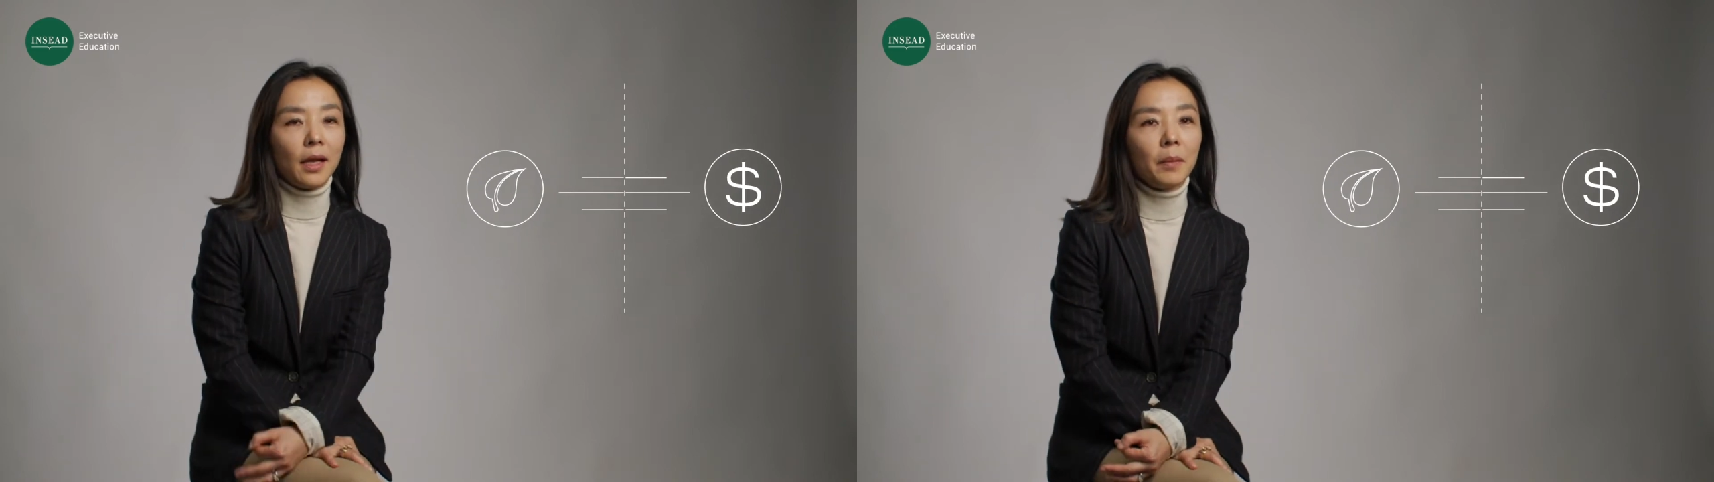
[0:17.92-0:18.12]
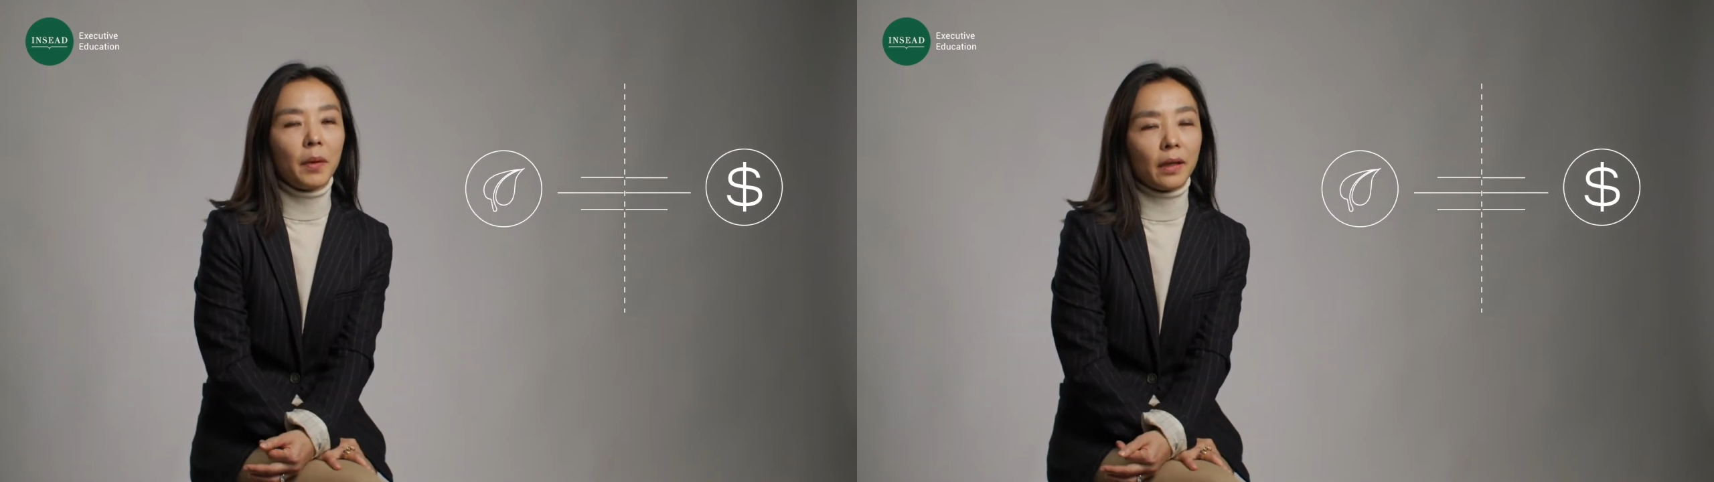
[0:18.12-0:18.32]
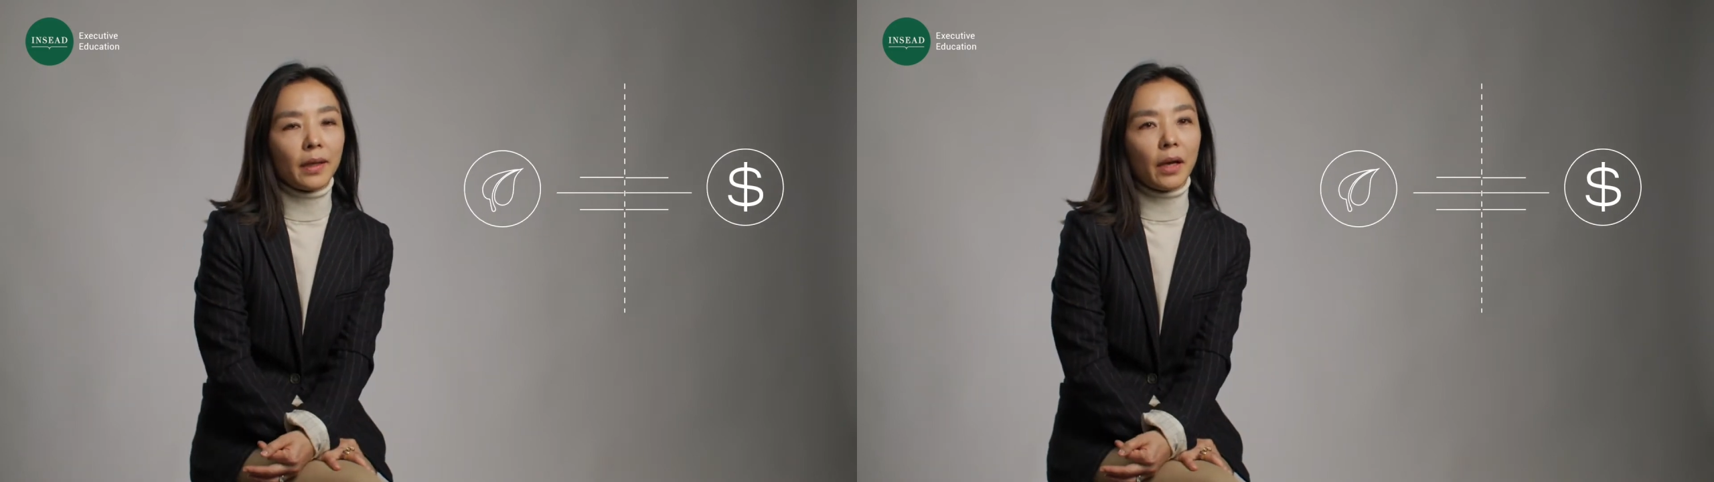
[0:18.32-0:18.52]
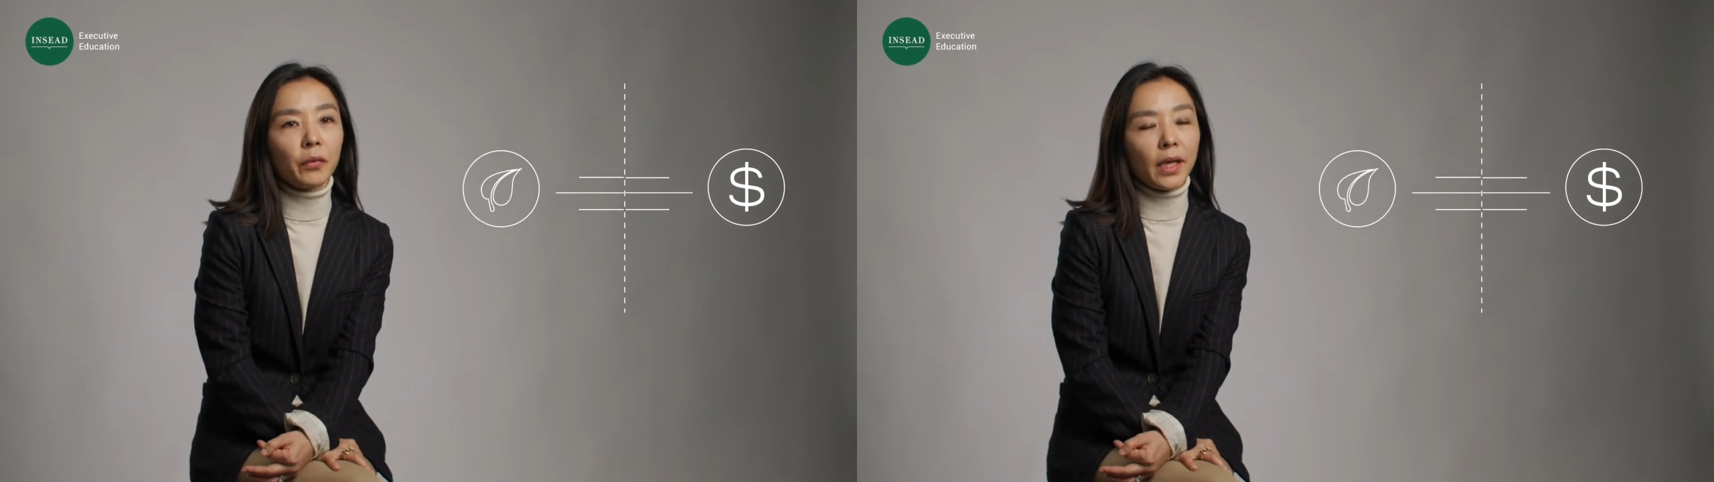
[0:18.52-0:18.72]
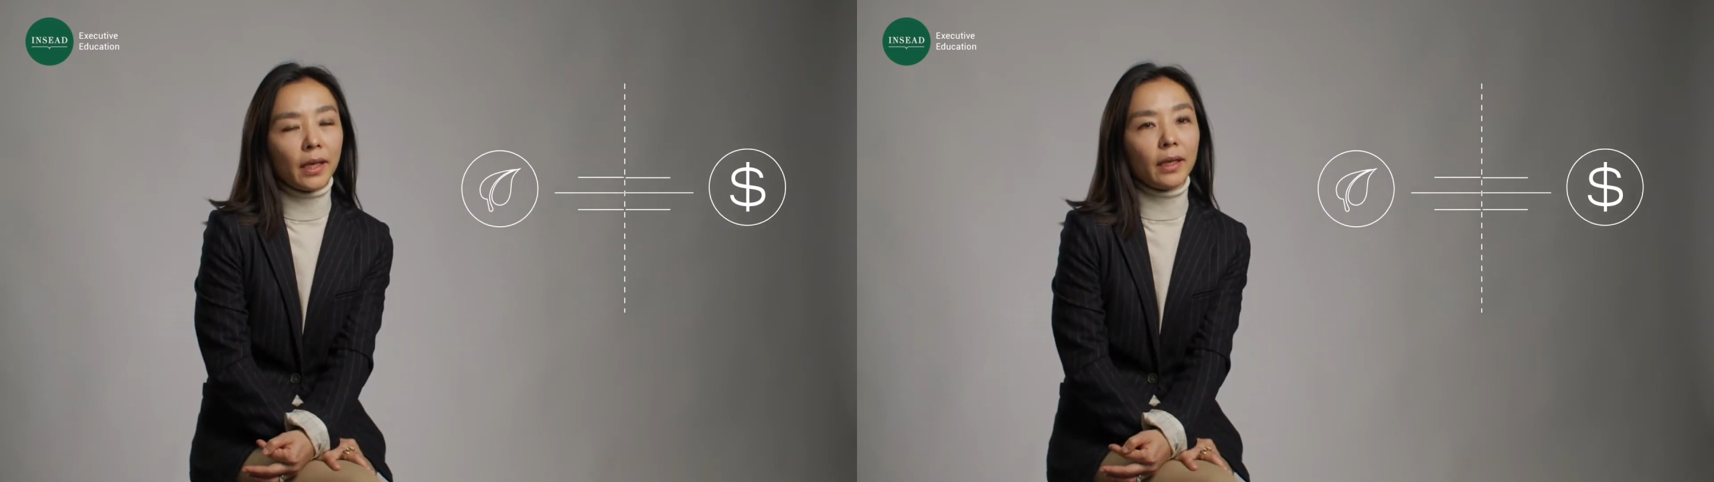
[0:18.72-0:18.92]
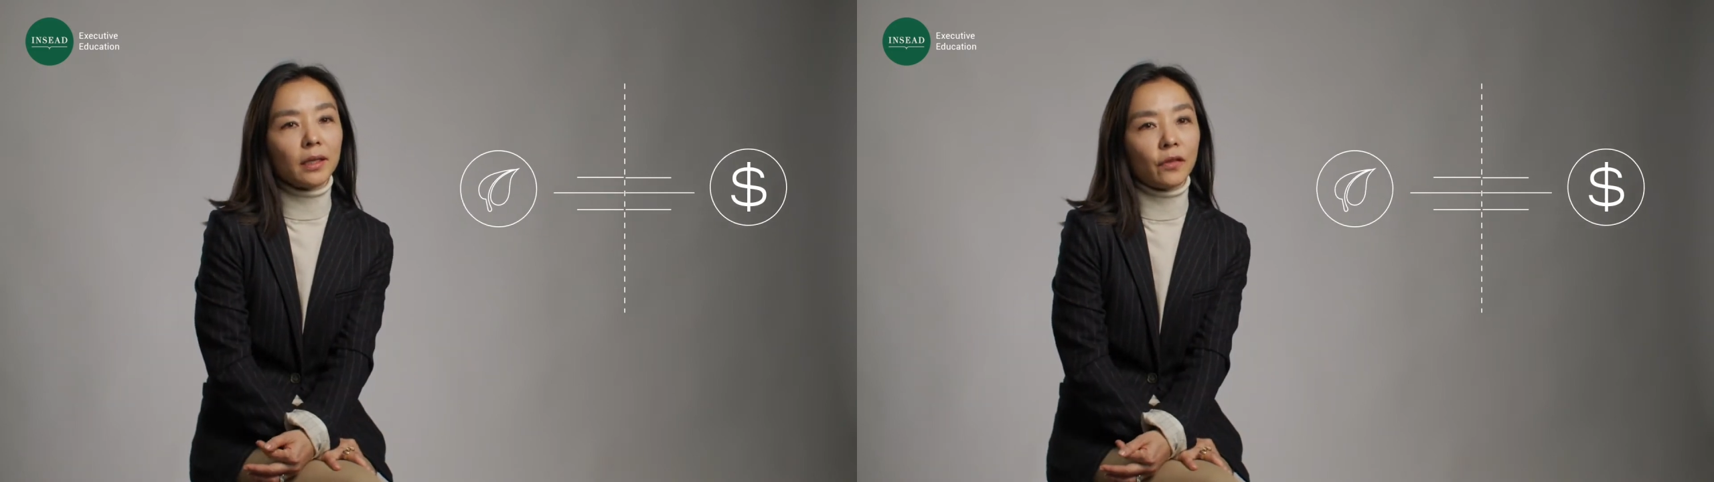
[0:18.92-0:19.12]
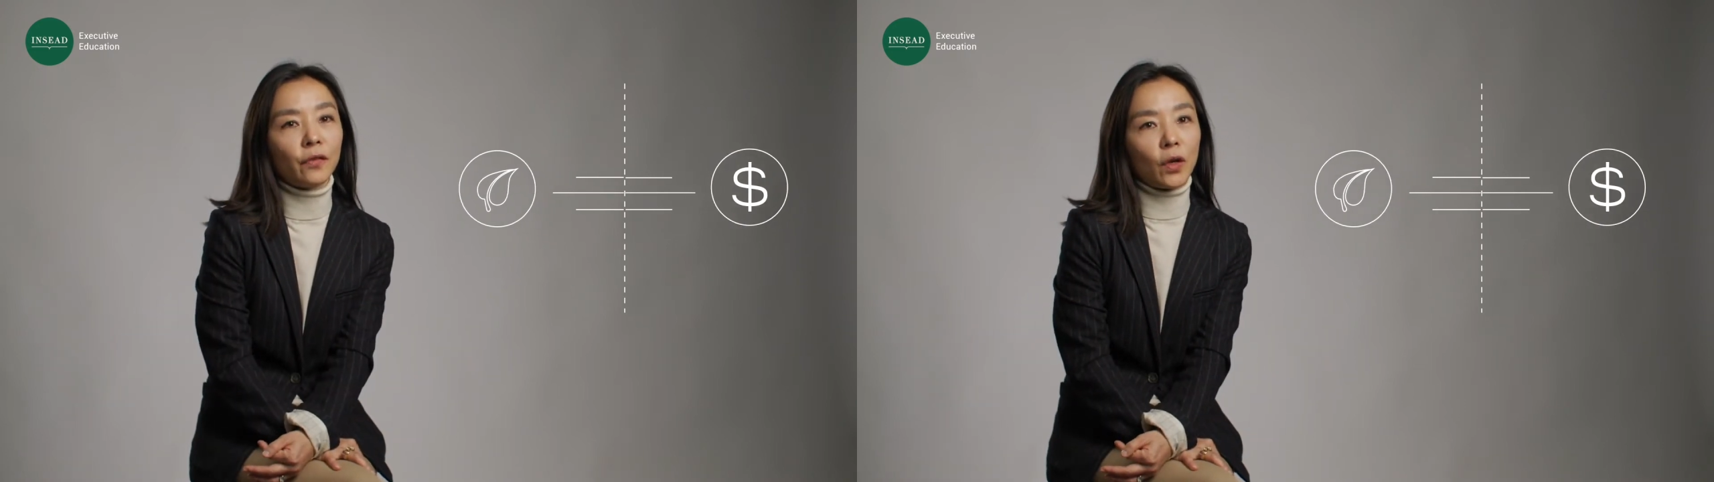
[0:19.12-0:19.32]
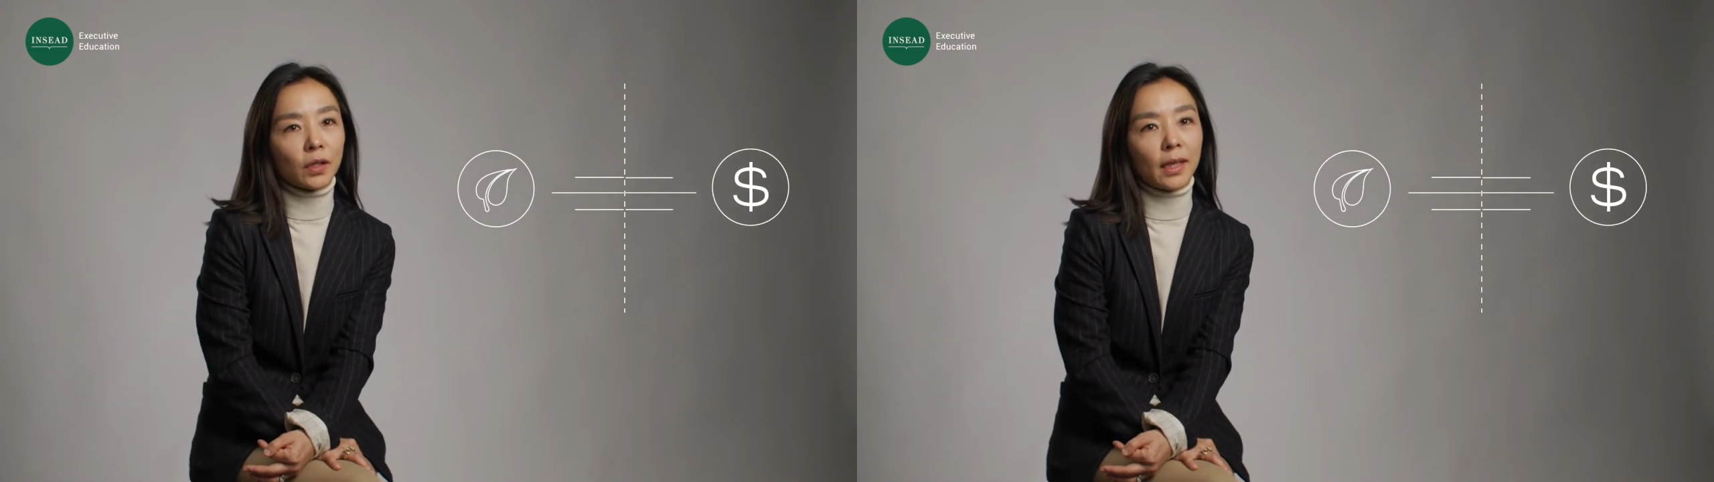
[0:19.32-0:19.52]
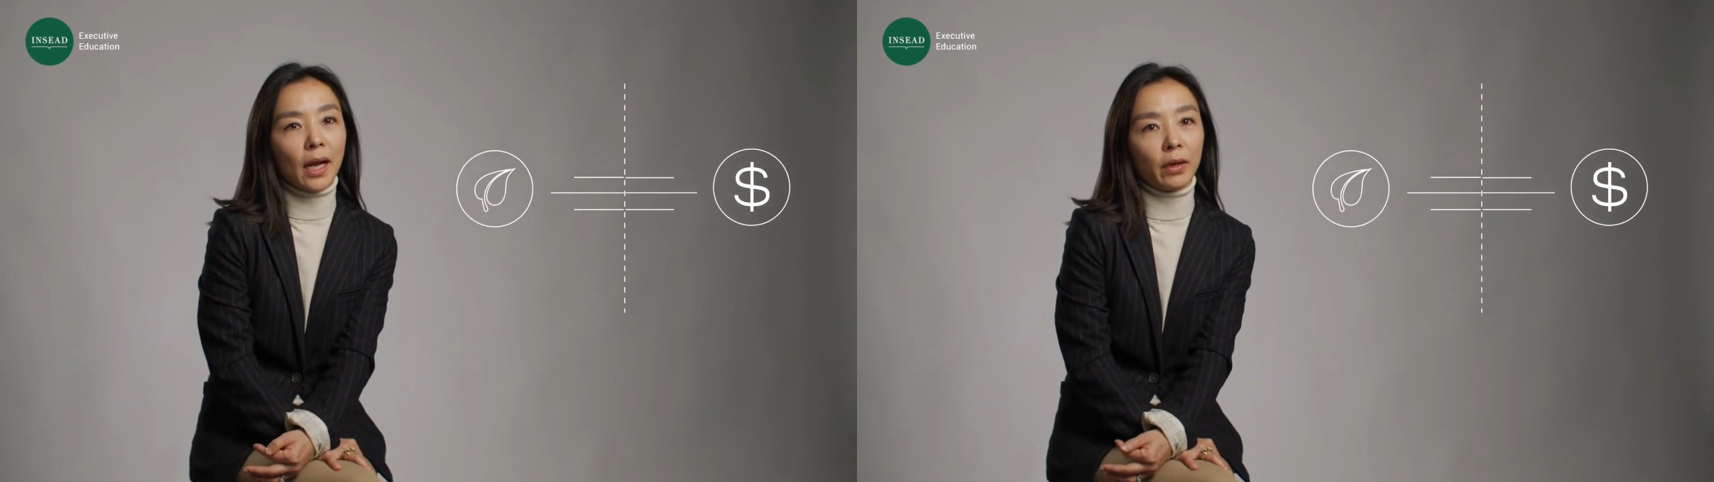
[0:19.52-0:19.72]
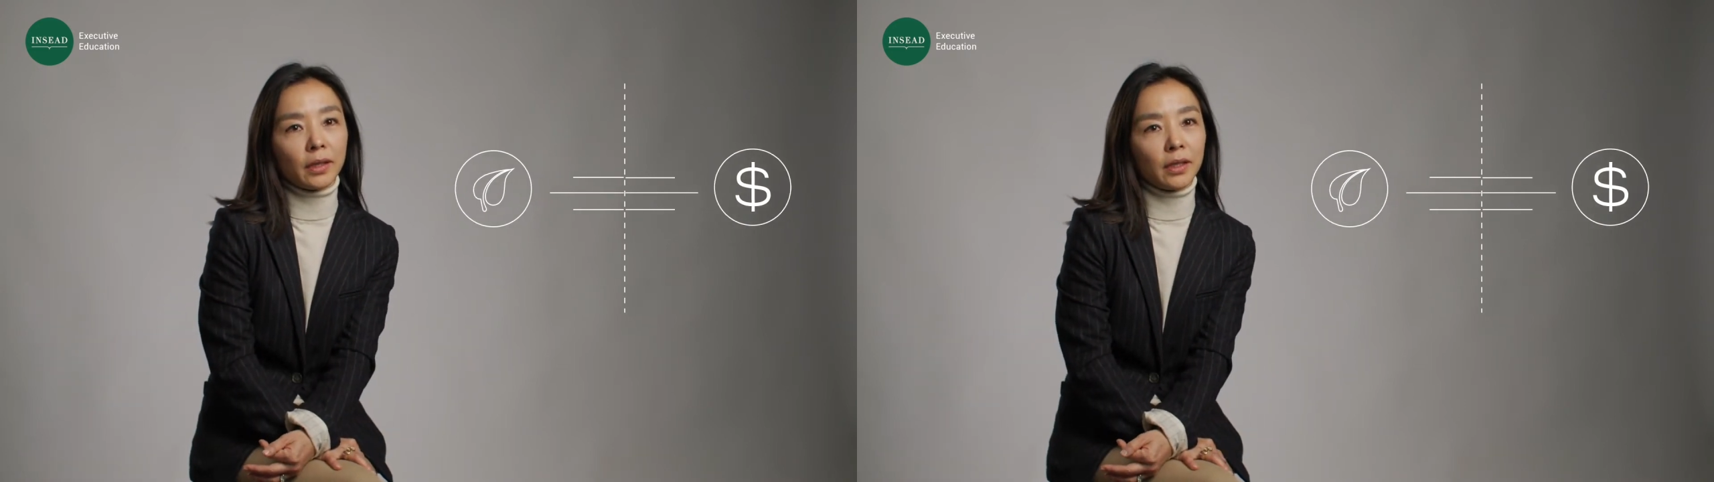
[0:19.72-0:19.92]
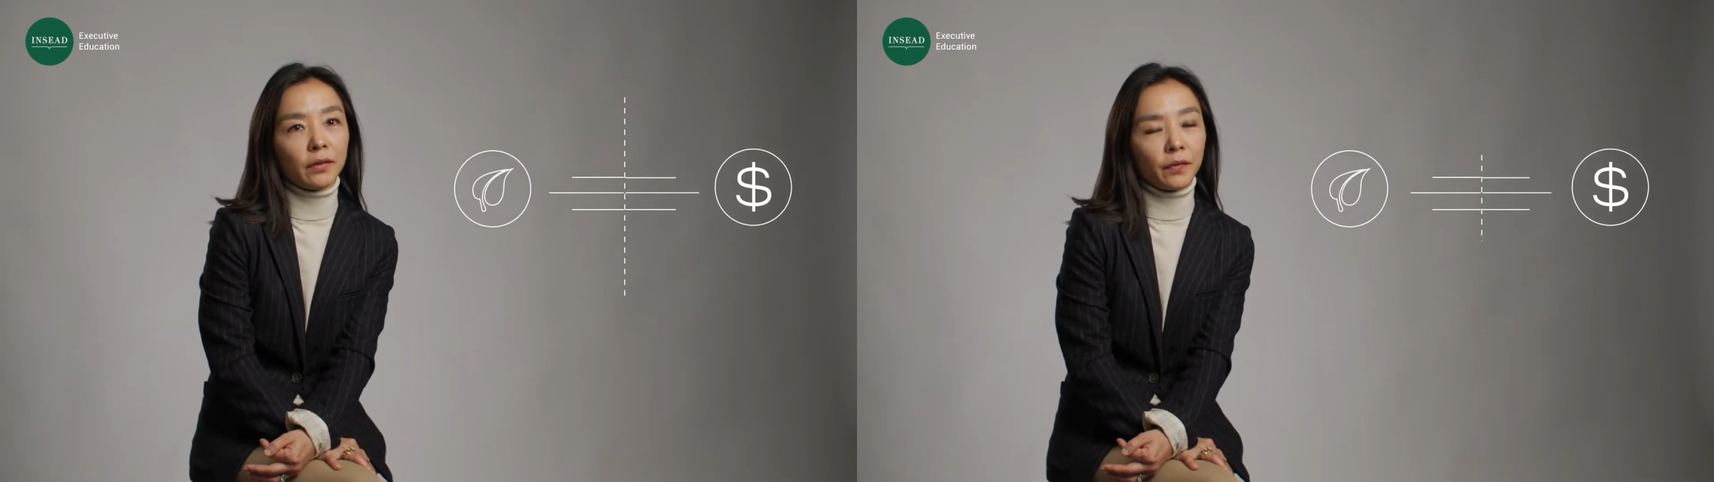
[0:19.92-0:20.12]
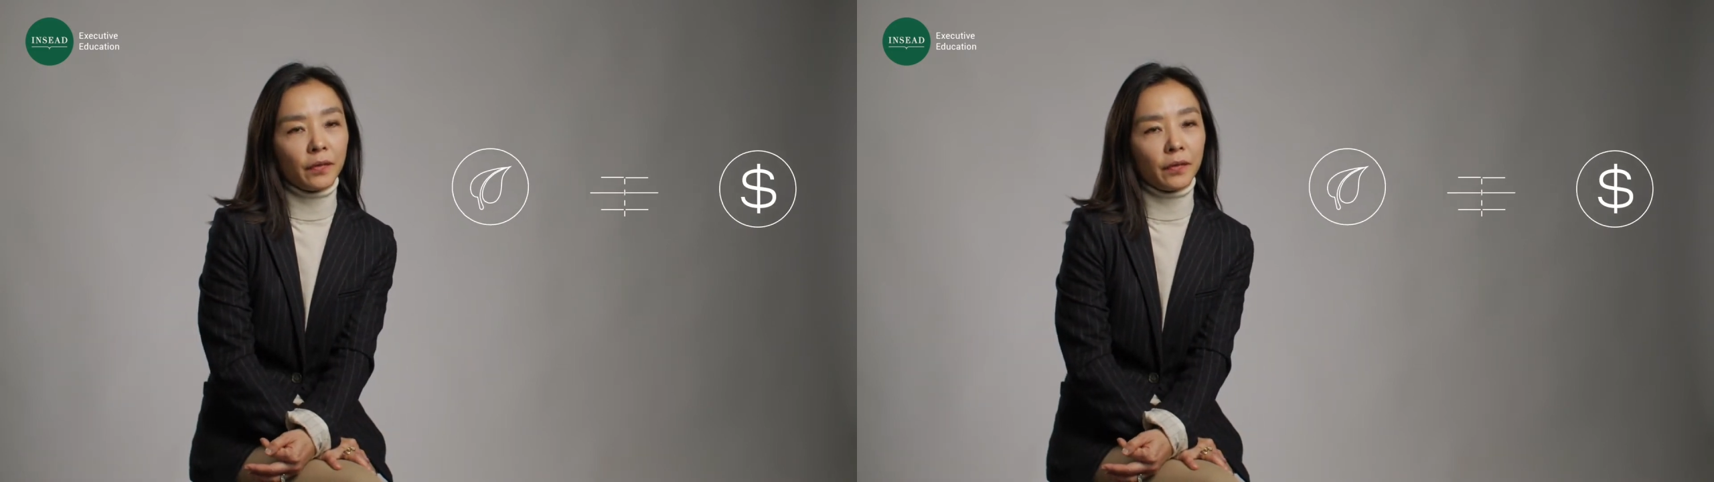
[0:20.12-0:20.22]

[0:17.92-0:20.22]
But that really is a false narrative.